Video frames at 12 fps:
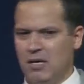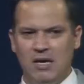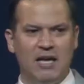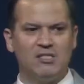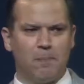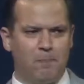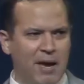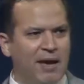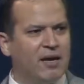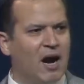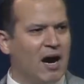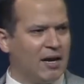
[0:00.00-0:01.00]
He's a big
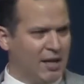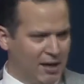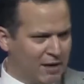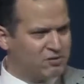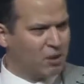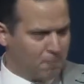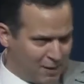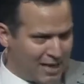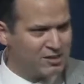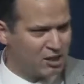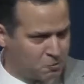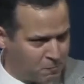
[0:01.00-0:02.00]
God and He loves to
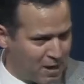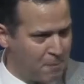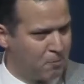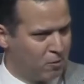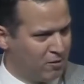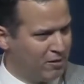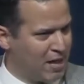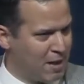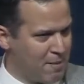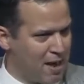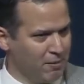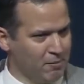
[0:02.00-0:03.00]
bless His people.
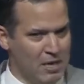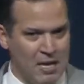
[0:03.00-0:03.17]
Amen.